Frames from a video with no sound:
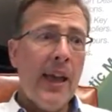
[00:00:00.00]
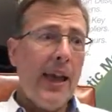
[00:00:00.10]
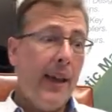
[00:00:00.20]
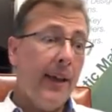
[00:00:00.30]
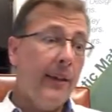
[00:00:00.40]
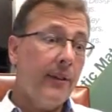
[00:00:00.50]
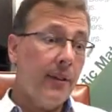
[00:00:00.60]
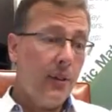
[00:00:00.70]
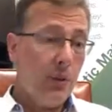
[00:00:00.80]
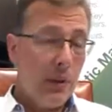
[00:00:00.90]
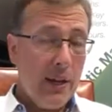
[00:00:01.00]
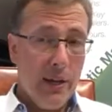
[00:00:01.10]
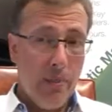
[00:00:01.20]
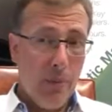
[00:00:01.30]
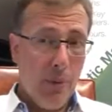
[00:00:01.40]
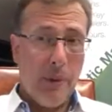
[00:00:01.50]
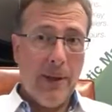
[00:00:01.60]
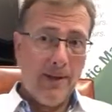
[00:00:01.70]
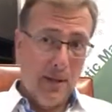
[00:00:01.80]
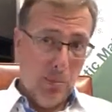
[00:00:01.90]
and clean up the
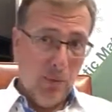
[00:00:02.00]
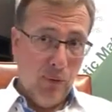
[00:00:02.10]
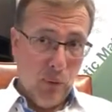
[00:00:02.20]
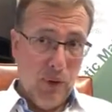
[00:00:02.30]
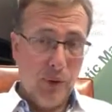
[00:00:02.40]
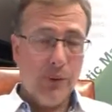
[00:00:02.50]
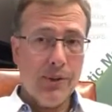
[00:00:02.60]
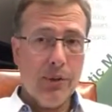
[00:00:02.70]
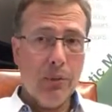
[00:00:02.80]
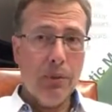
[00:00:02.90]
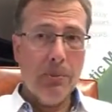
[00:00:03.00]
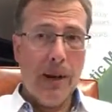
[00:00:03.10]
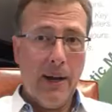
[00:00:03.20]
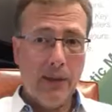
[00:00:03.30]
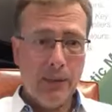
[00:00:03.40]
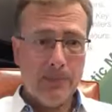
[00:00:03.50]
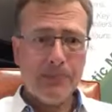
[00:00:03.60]
plastic before it goes in the blue box,